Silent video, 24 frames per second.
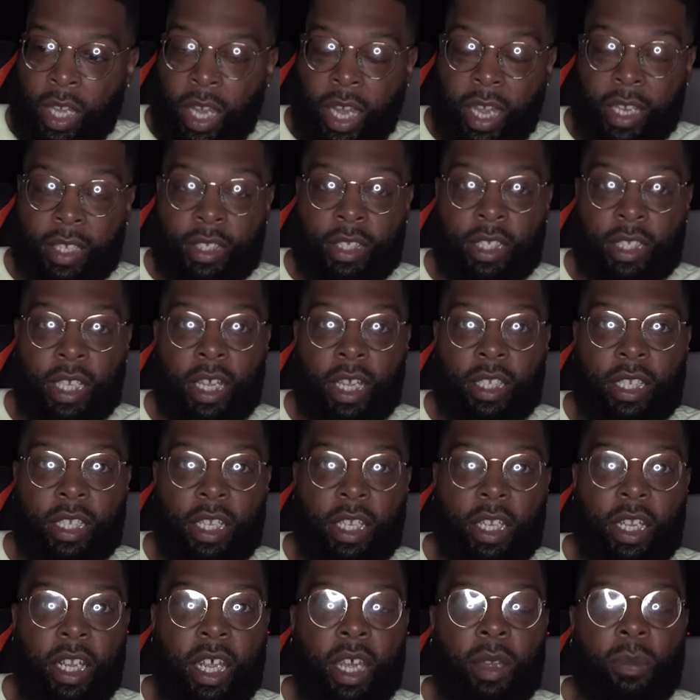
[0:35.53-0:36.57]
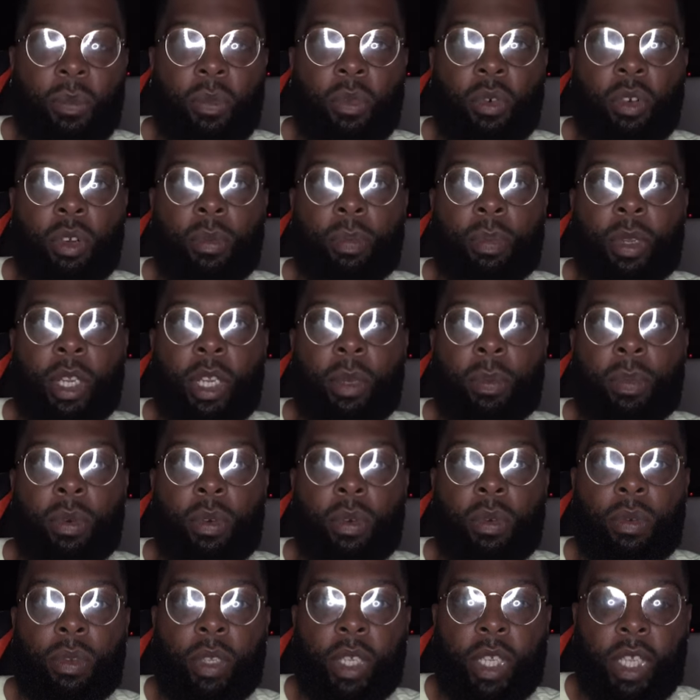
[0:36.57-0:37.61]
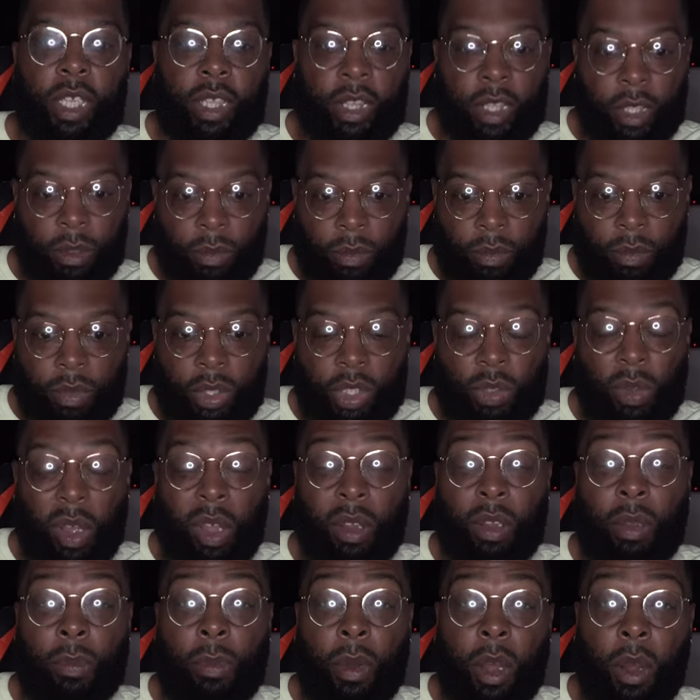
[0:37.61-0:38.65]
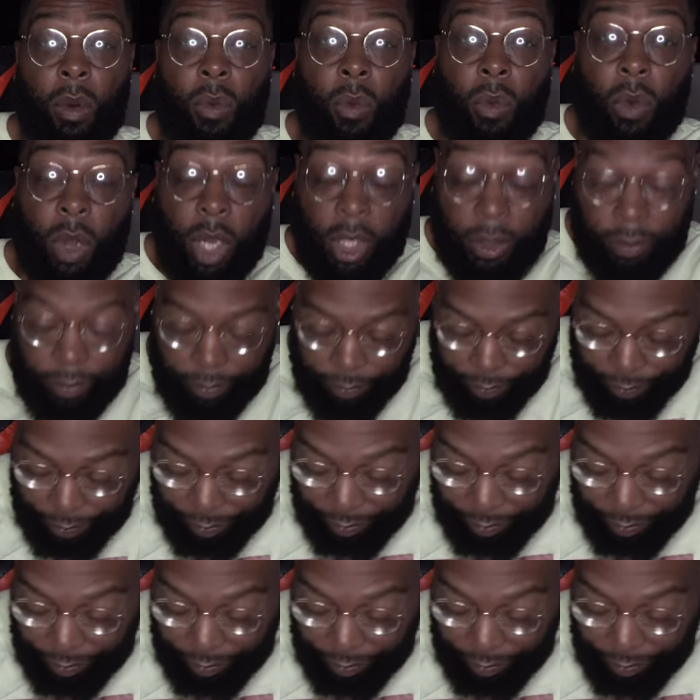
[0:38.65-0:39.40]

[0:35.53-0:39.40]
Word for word: I decided to let more people get them, so I only bought one.